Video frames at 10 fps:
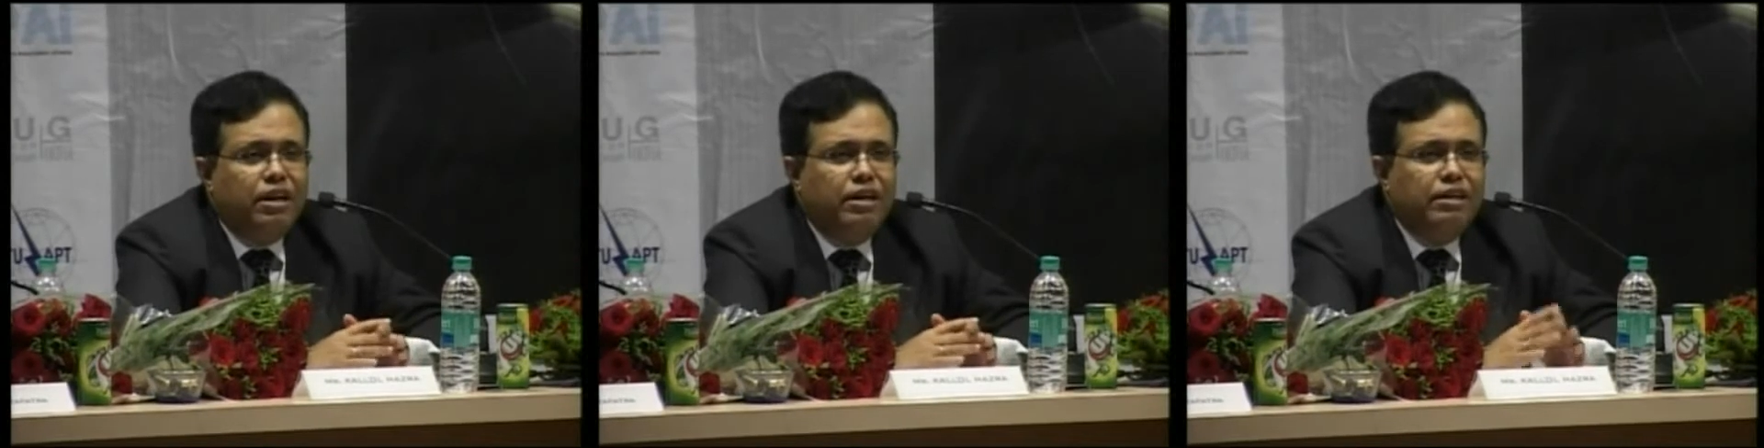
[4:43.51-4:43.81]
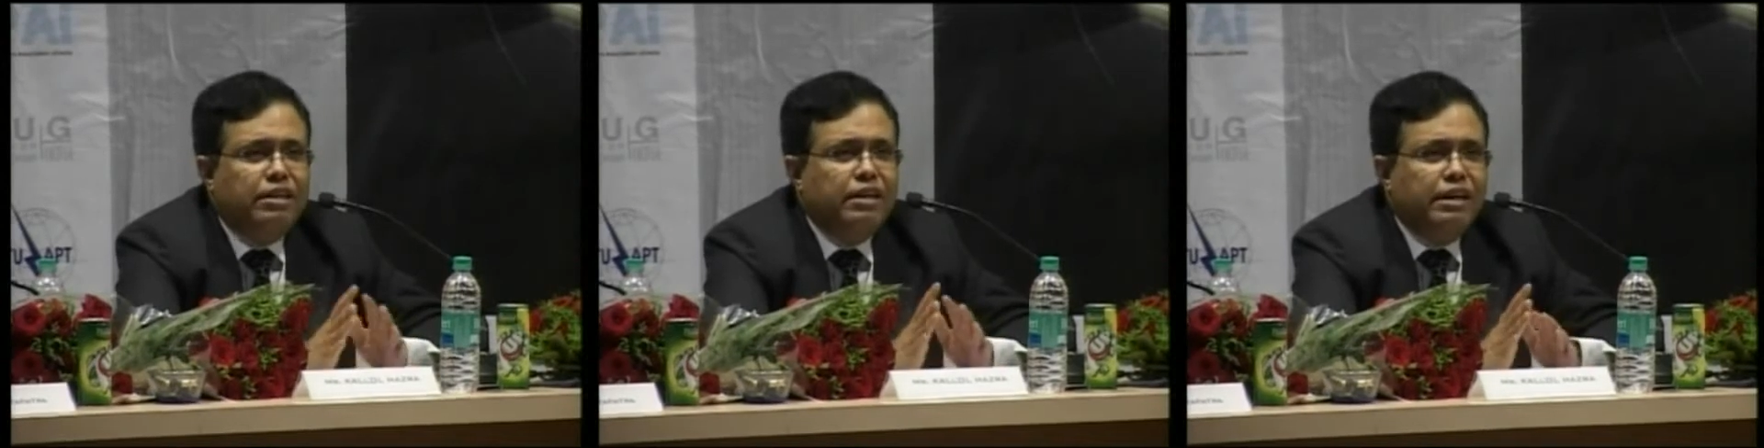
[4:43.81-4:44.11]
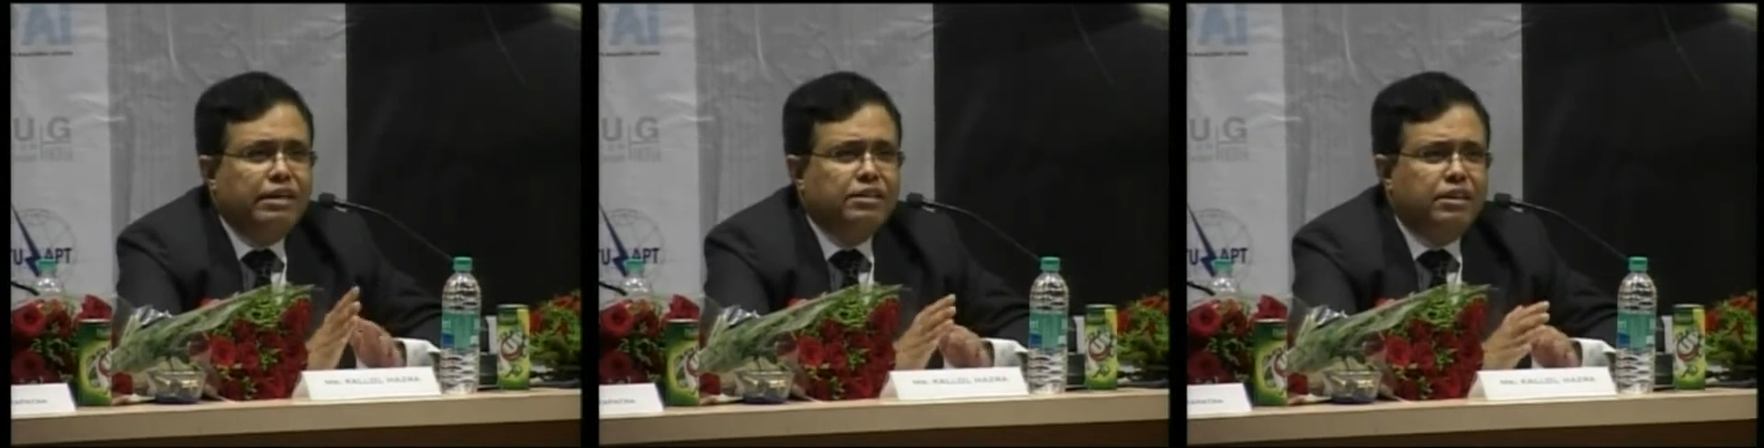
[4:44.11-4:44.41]
and
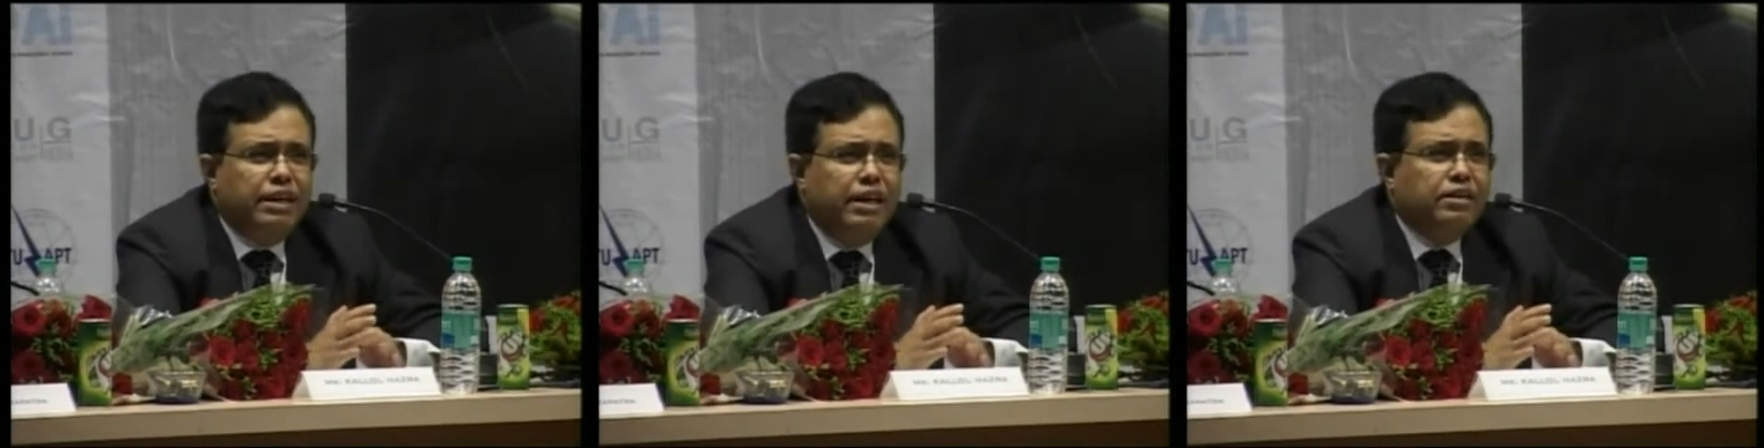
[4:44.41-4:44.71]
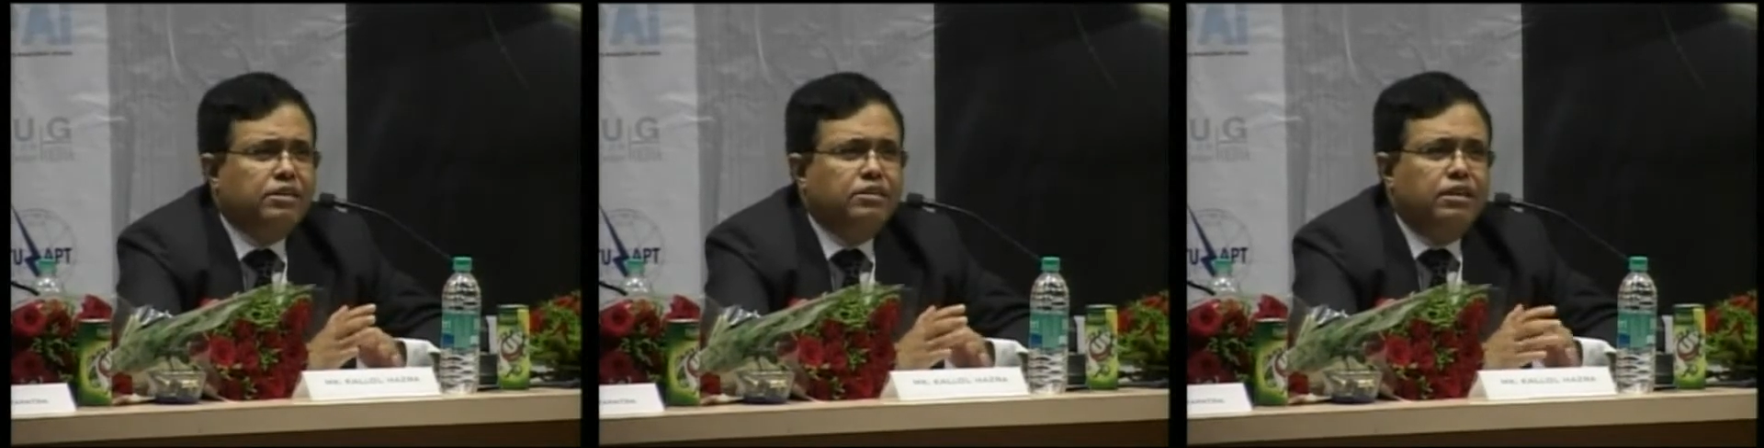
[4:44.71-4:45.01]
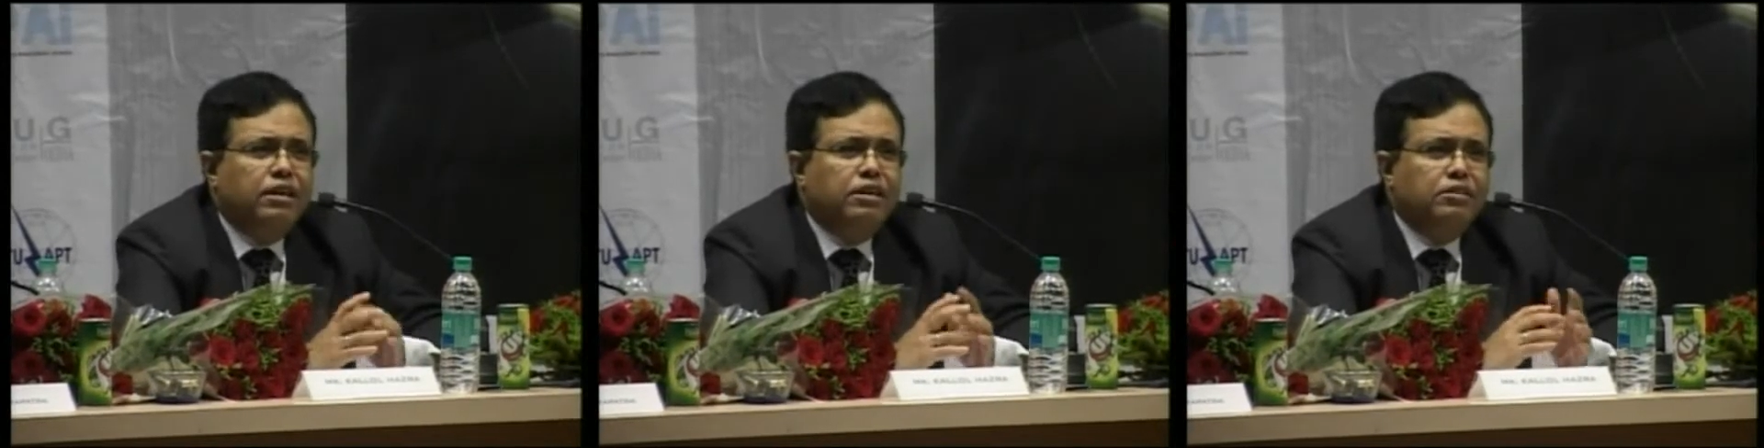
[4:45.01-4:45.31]
interconnect
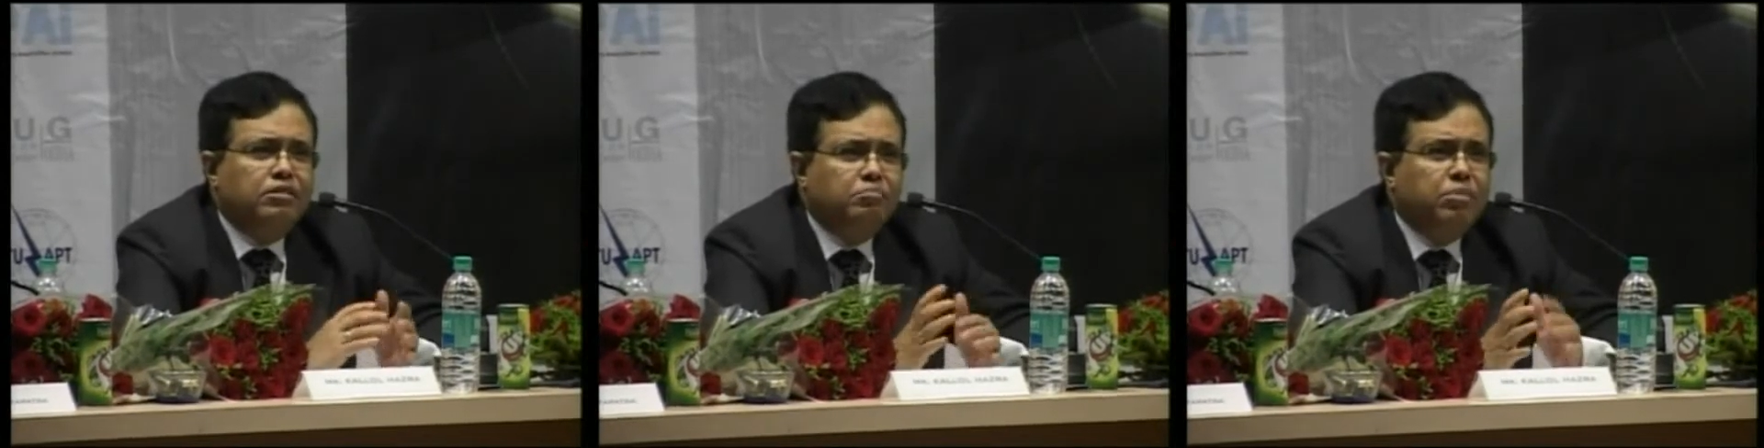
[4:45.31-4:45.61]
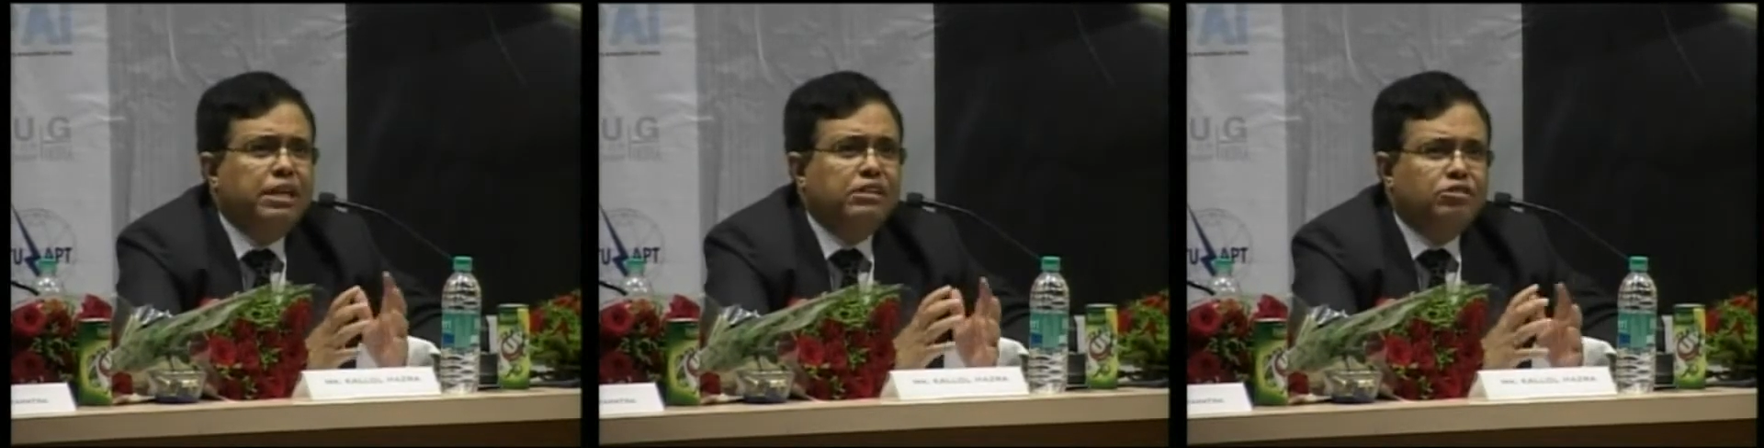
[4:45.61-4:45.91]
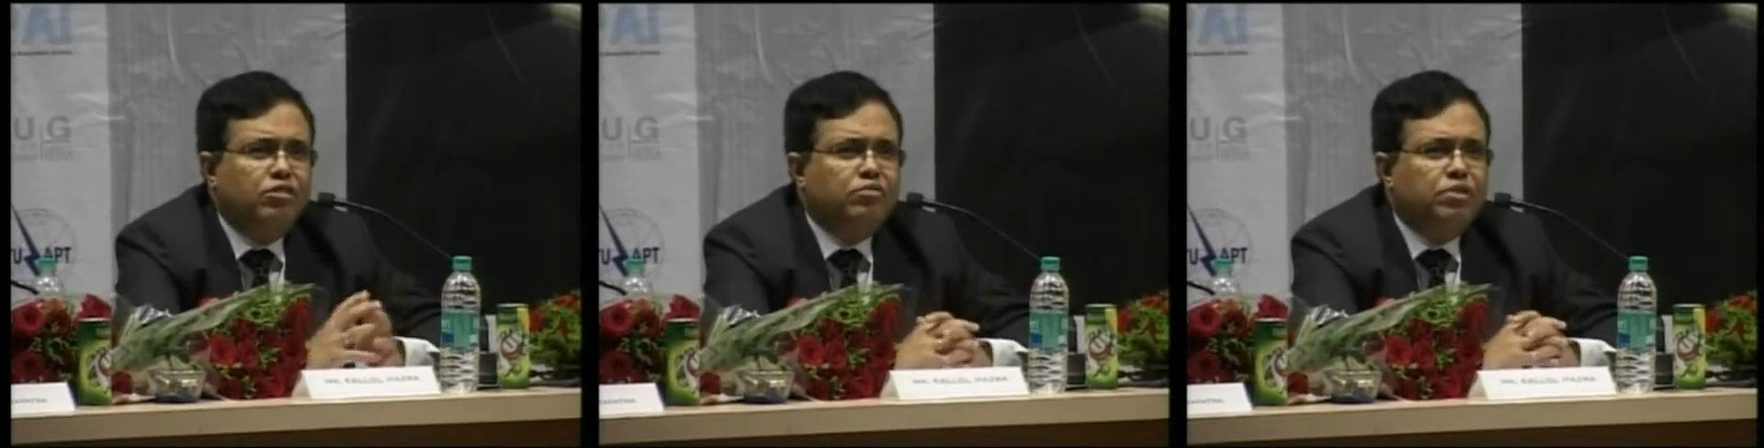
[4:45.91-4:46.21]
and the billing
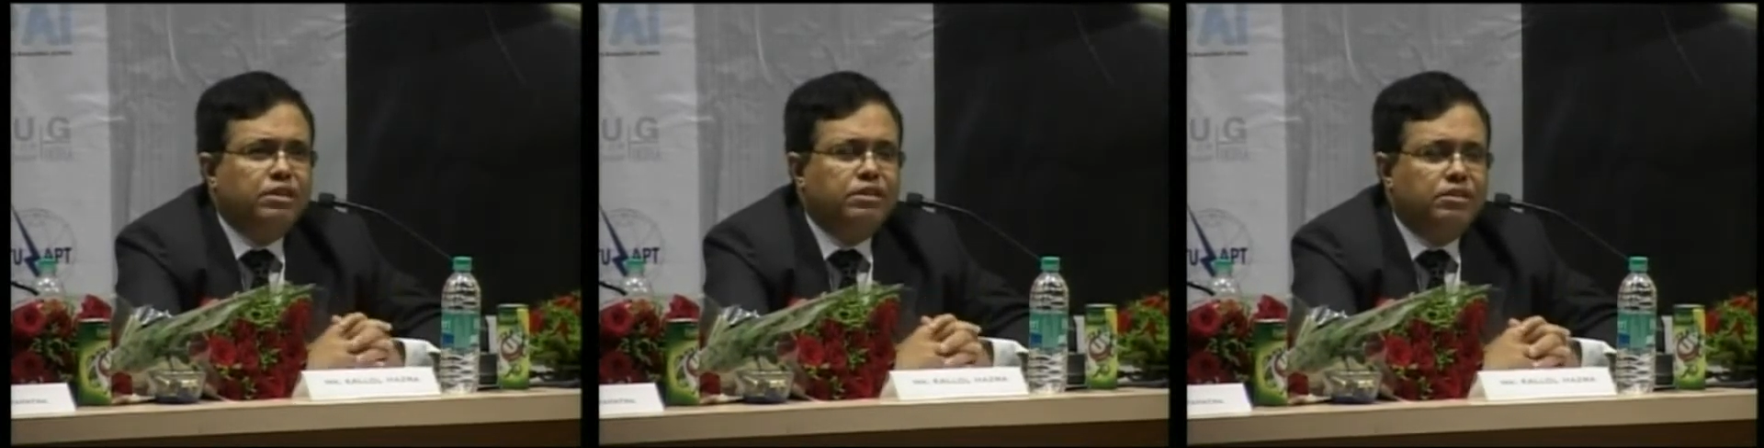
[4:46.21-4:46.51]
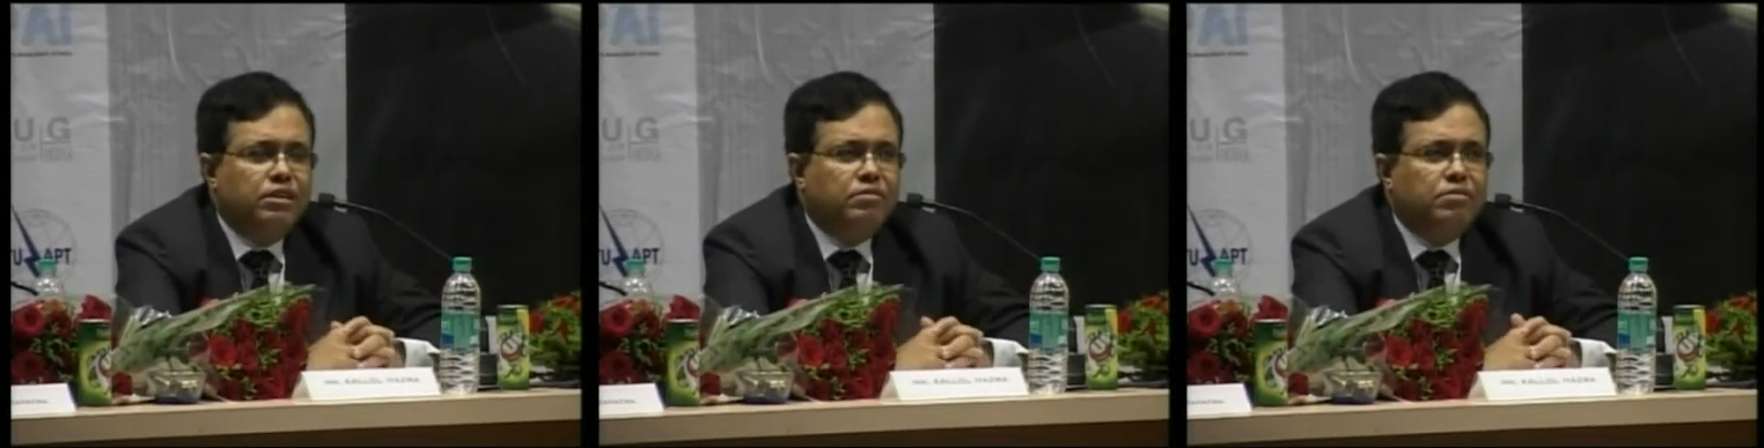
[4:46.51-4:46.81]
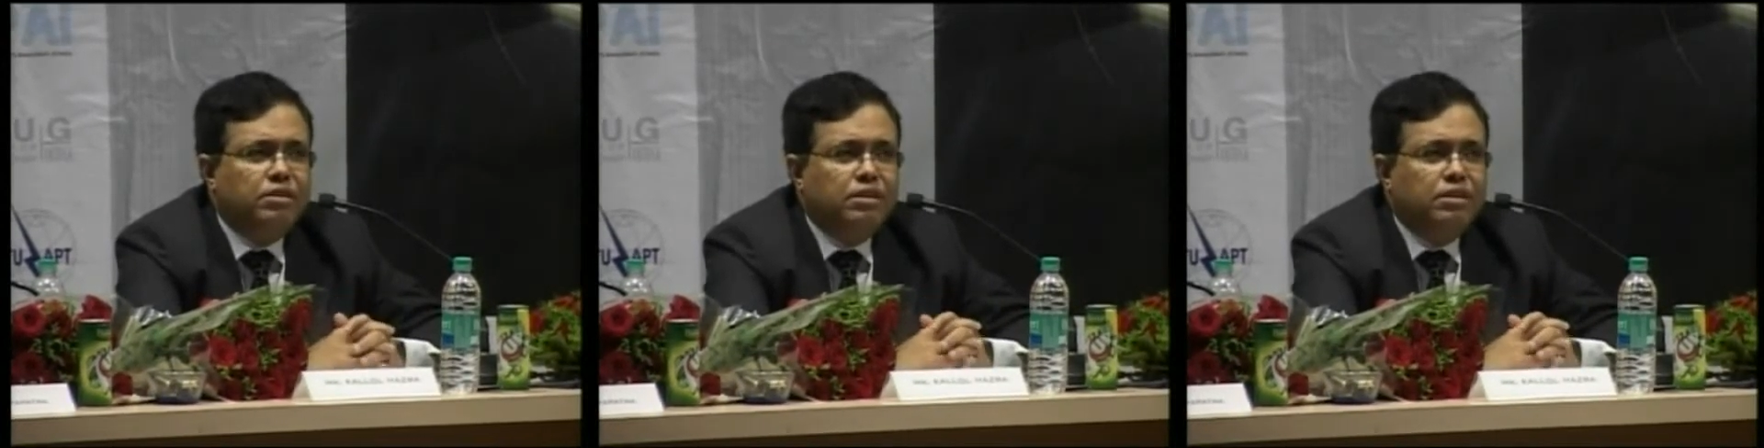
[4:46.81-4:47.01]
software itself